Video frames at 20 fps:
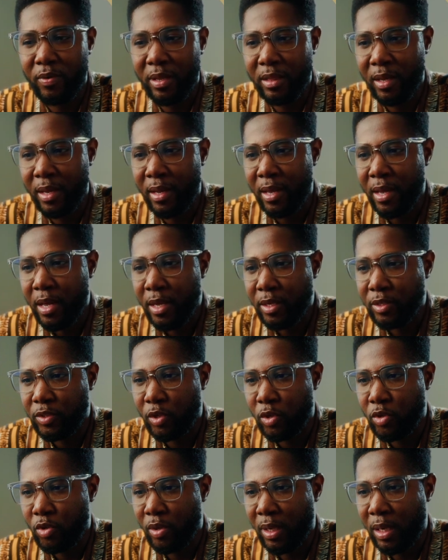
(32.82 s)
over there.
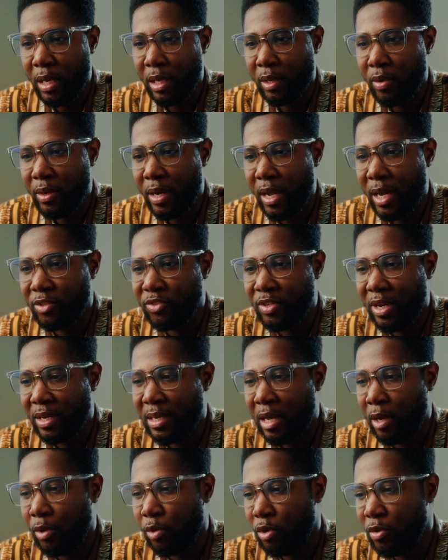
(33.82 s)
So you click on extra
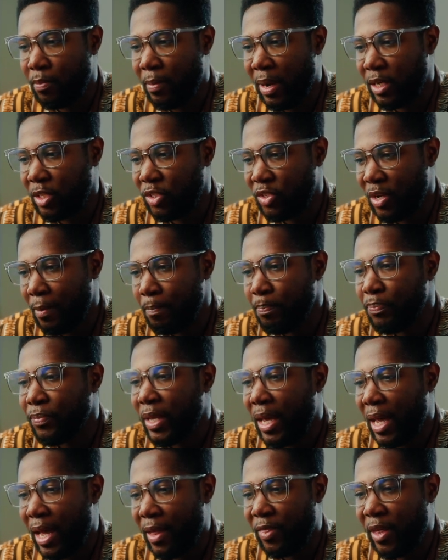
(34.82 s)
download manager,
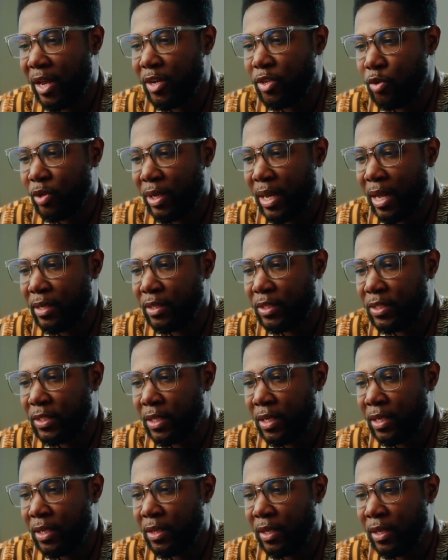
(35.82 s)
and then you can
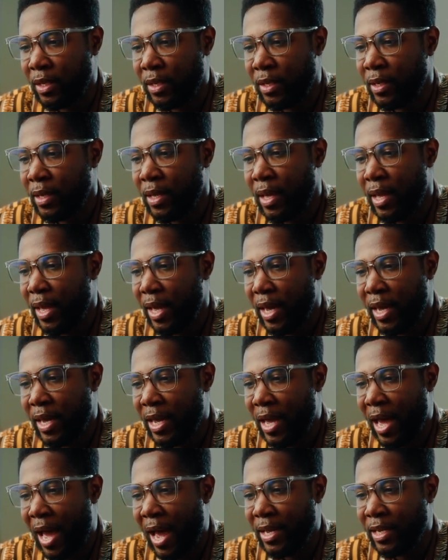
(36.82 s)
see the
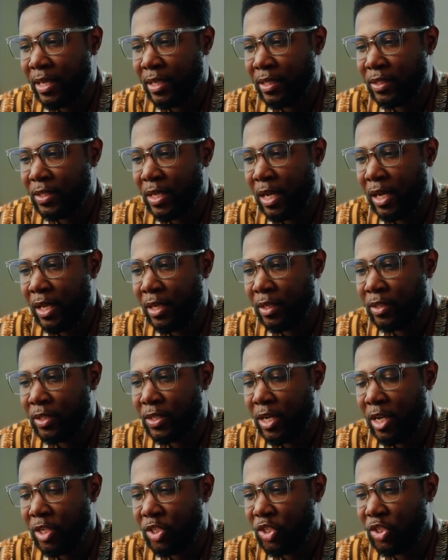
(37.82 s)
AI
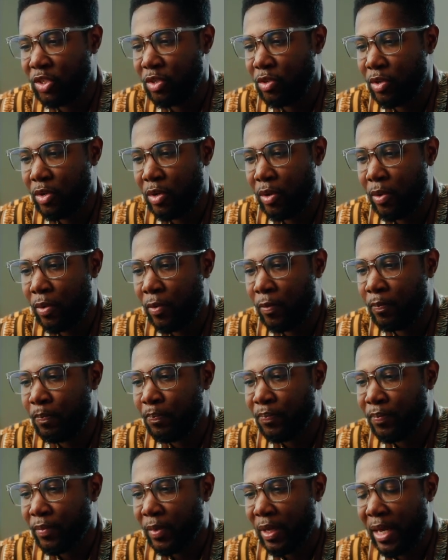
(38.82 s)
IntelliSearch, you know,
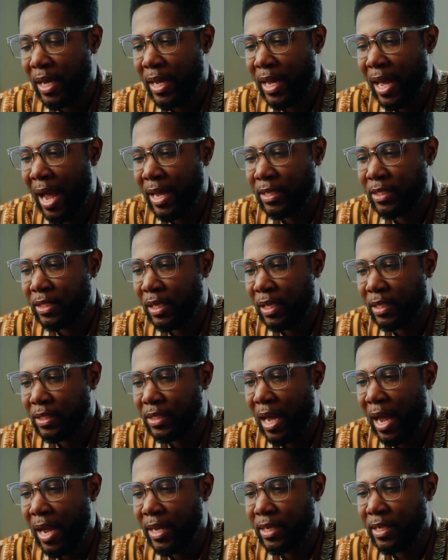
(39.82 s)
AI
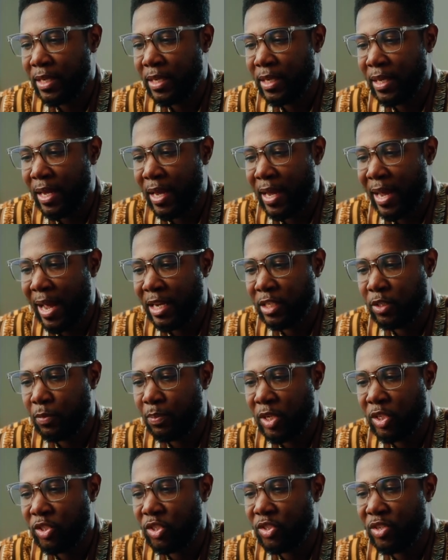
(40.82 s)
Slate ID, AI
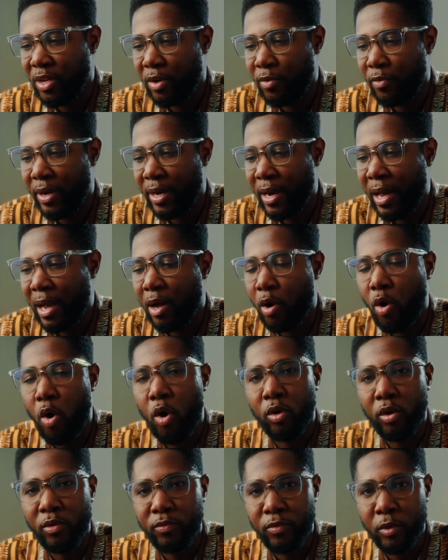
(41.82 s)
speech generator,
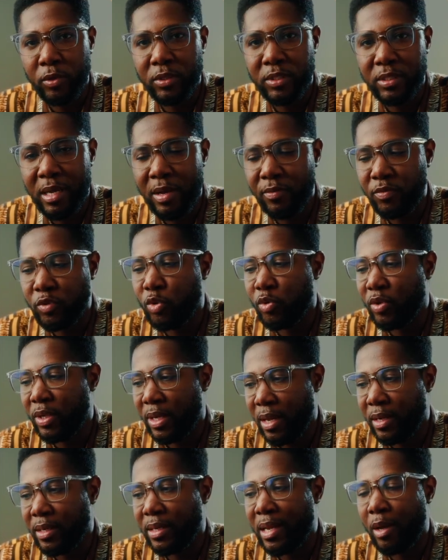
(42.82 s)
all of those stuff you
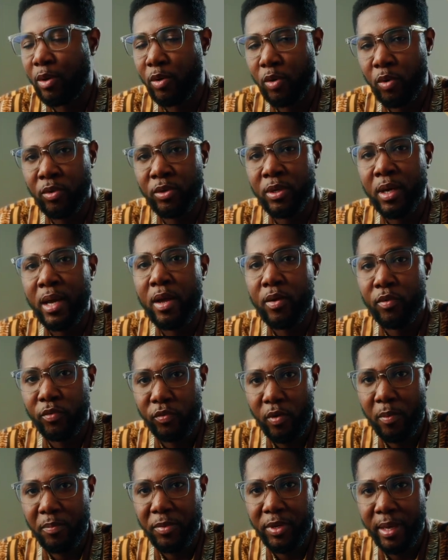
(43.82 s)
can download
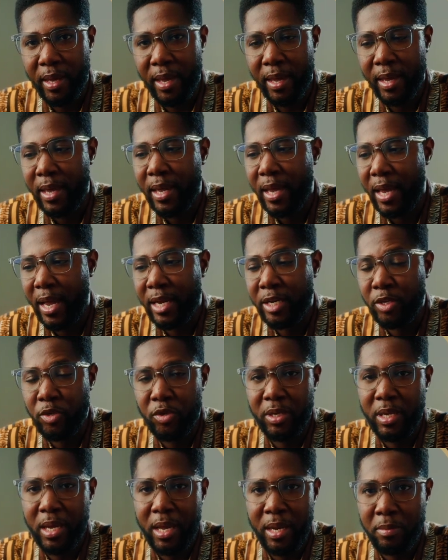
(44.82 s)
from here. And
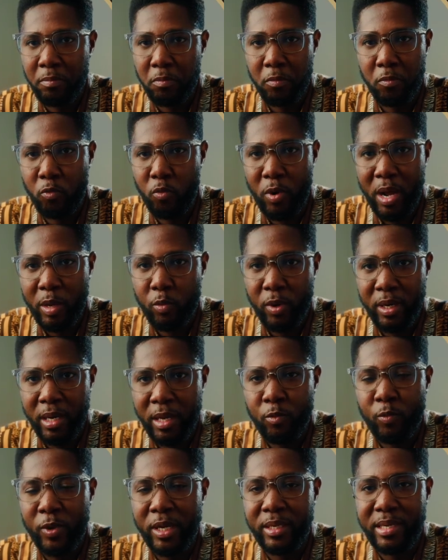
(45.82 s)
you can work with
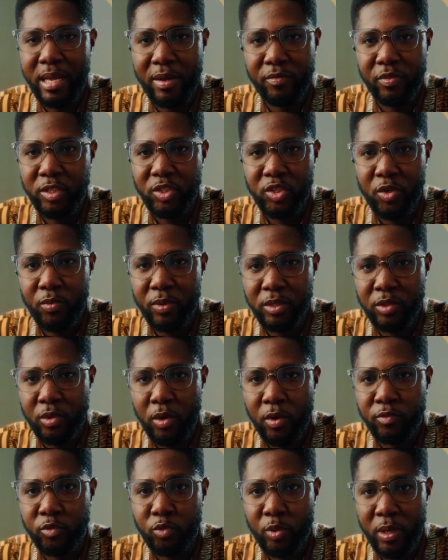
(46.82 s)
it with DaVinci
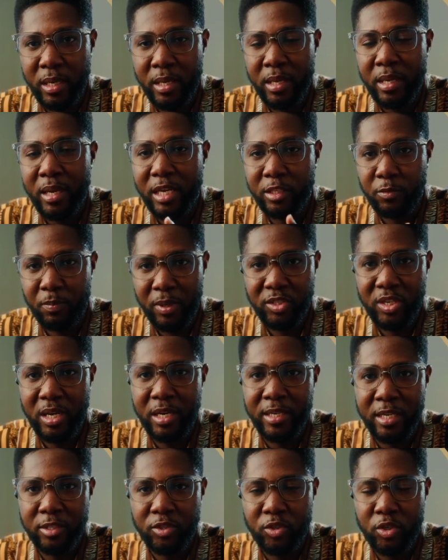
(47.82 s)
Resolve 20,
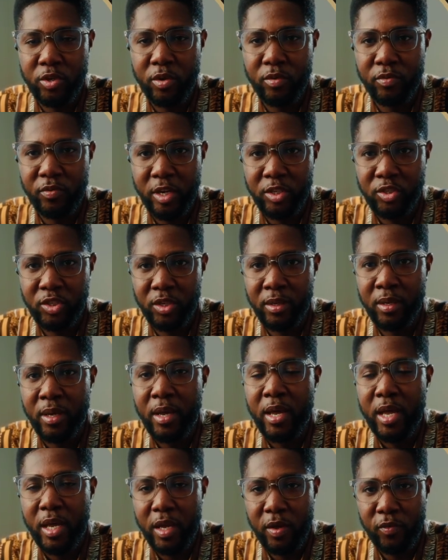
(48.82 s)
especially the studio version
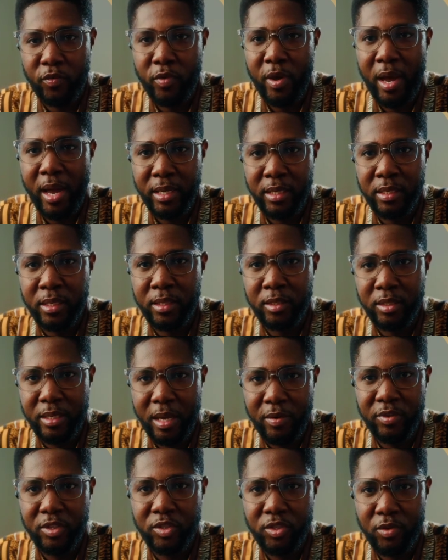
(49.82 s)
if you are in
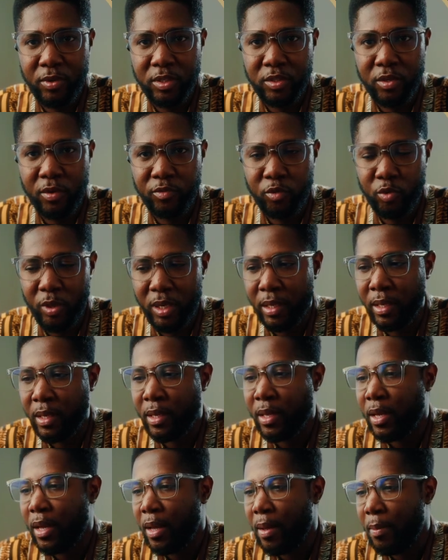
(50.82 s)
DaVinci Resolve 20.
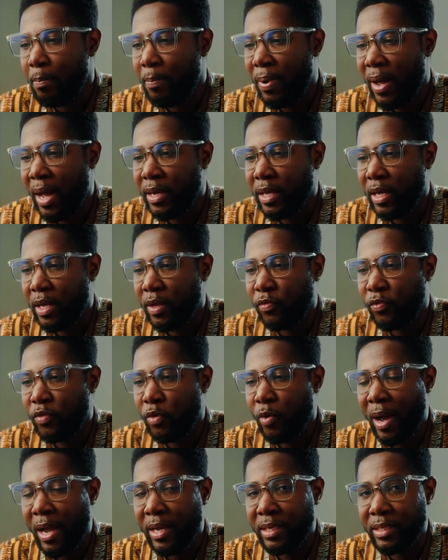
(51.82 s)
But if
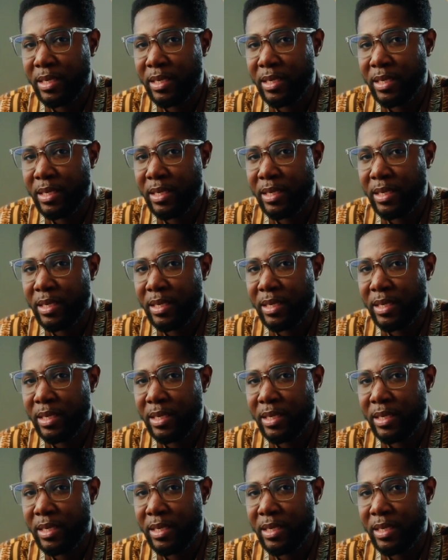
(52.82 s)
you are